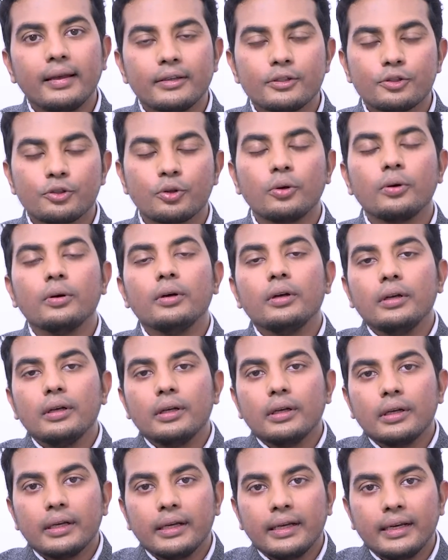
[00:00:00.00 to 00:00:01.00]
So
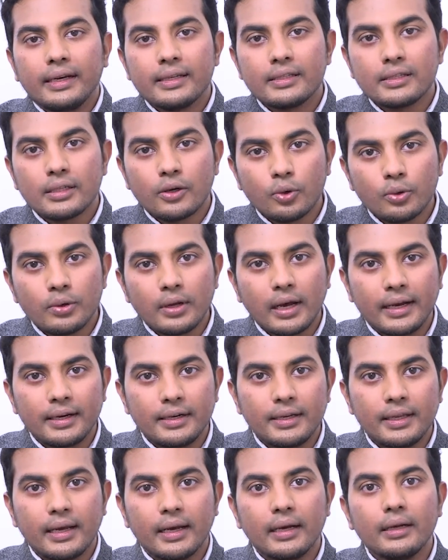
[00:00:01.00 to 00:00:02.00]
it is a good
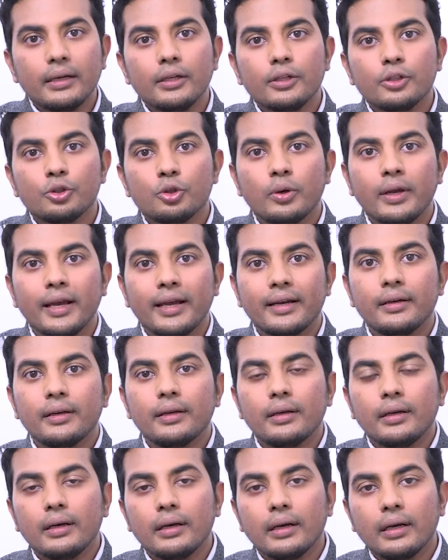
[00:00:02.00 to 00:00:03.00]
idea to get